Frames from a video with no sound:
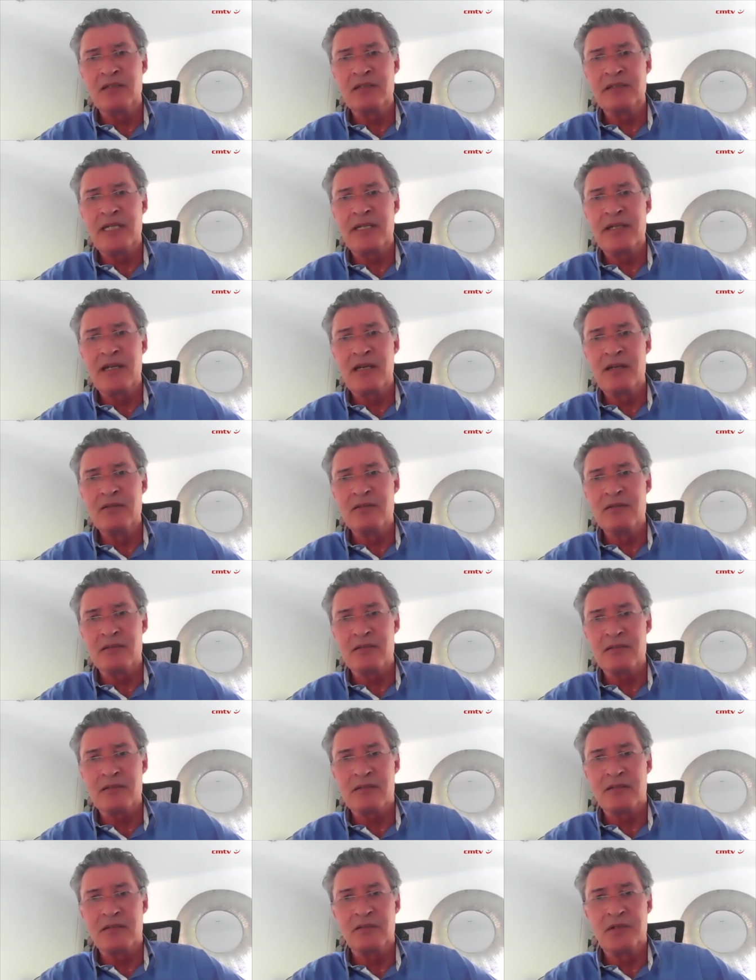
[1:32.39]
their
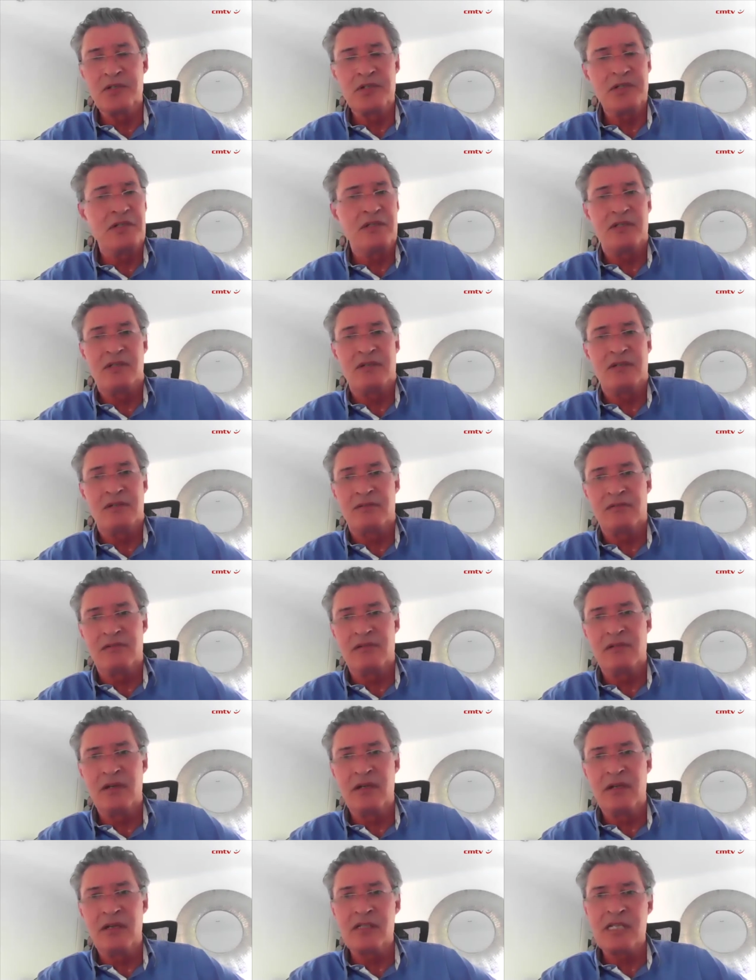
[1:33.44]
noses, which is
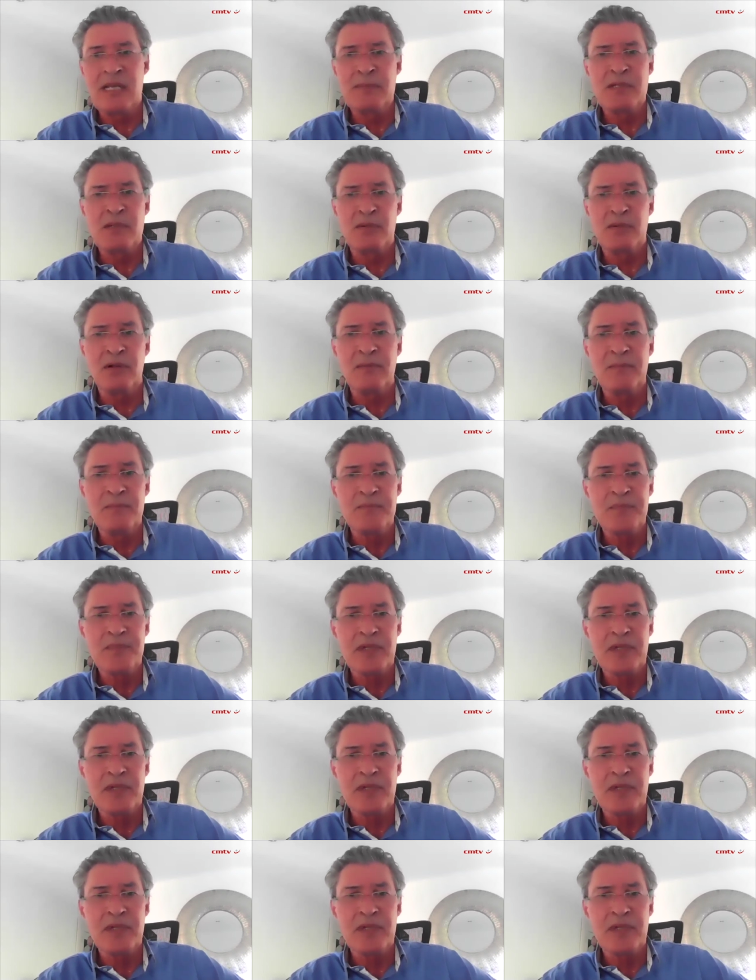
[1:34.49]
not acceptable?